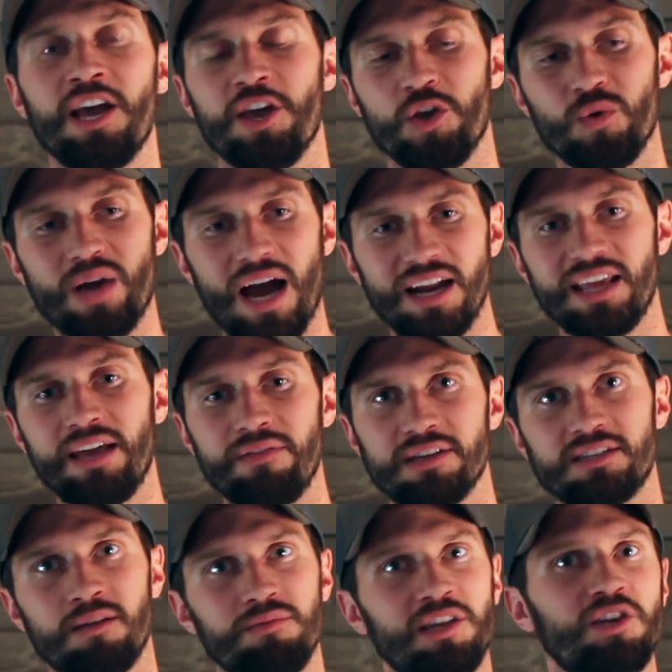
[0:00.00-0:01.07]
you've got to give it
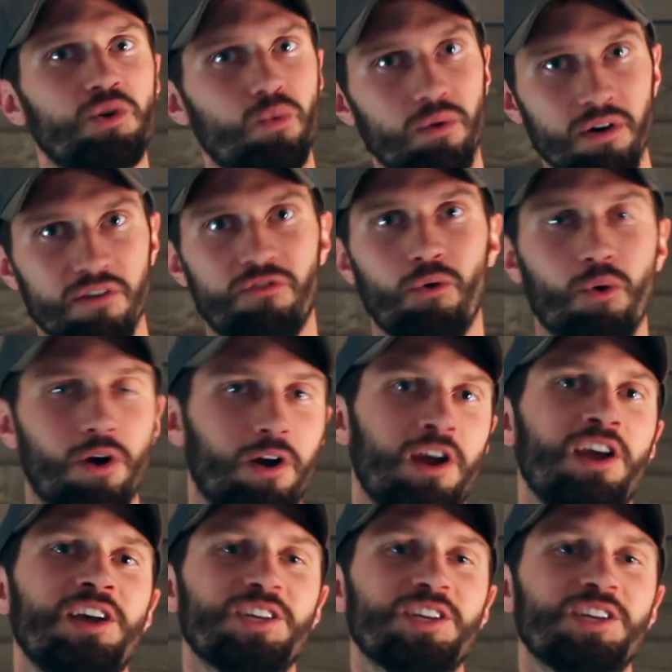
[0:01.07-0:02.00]
something to work for.